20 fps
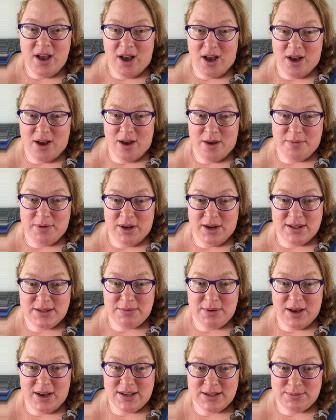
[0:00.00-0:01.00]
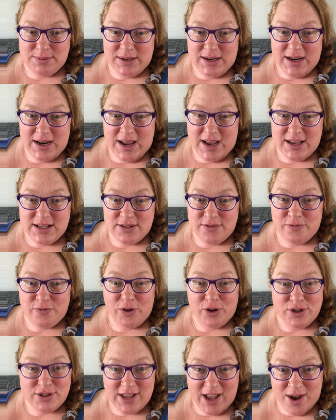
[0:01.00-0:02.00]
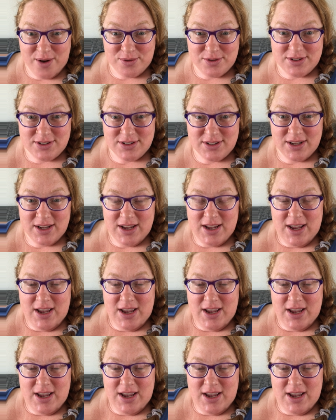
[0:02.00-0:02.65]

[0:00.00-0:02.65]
Um, it is my husband and I's first house,